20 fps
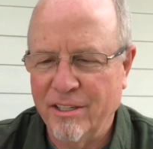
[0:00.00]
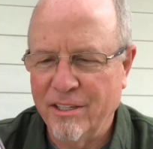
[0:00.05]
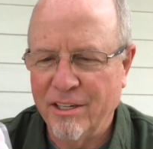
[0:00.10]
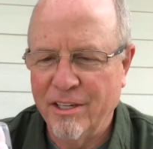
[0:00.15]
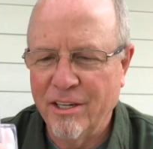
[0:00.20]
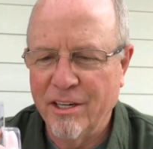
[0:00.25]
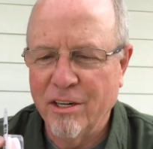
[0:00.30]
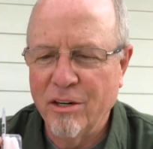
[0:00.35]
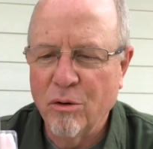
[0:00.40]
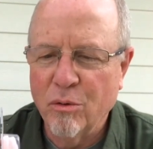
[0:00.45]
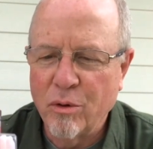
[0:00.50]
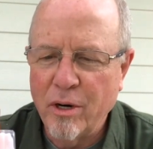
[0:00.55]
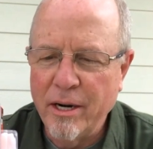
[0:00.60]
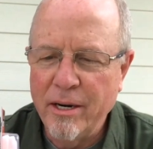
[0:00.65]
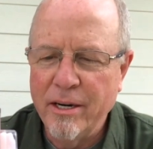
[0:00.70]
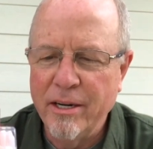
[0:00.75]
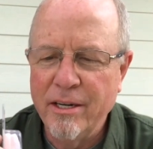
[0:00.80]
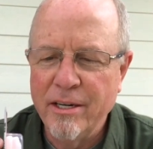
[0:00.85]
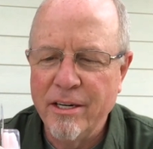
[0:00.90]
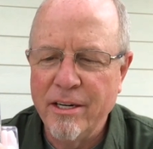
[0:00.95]
They're going to go
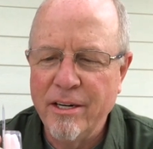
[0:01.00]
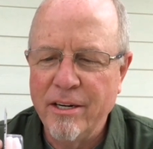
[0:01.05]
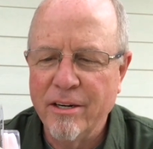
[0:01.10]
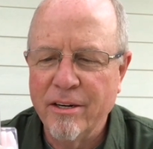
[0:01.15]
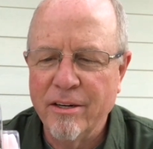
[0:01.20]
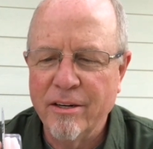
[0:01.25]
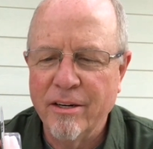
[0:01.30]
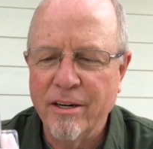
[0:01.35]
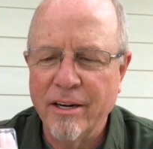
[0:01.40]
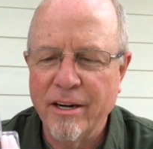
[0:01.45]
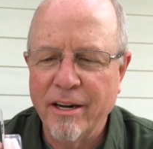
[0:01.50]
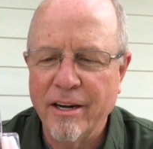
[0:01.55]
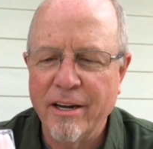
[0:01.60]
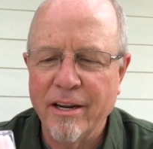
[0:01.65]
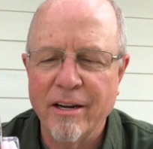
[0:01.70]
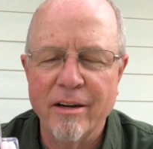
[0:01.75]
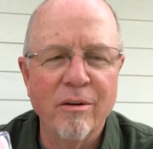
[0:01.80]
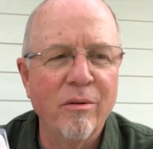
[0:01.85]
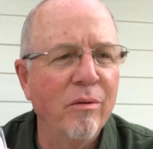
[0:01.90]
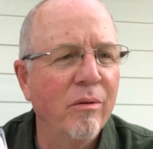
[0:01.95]
right in here,
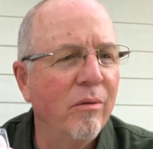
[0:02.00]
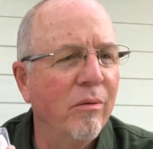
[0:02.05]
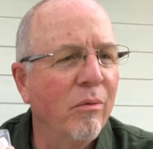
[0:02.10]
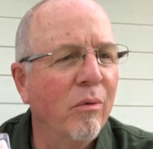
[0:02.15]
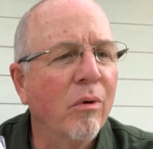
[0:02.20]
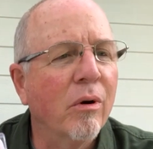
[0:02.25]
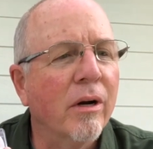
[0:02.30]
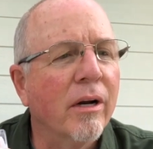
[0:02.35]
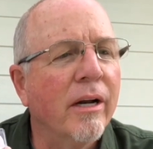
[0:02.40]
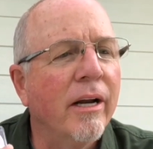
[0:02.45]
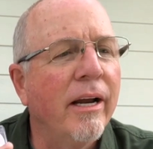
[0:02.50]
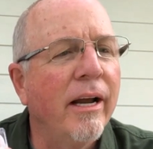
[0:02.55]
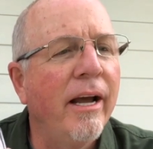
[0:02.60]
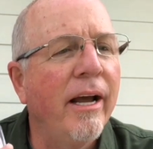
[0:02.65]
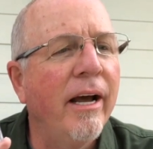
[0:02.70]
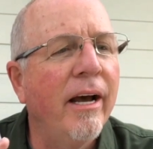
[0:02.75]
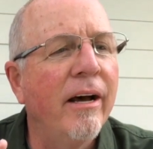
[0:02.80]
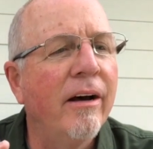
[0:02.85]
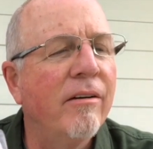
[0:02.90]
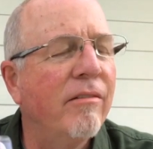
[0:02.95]
and we're going to
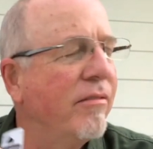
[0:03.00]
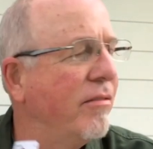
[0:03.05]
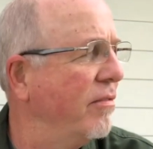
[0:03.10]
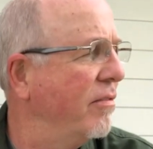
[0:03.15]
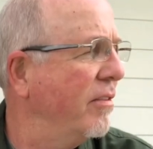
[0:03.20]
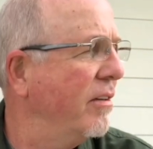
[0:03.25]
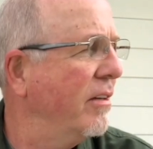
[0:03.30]
have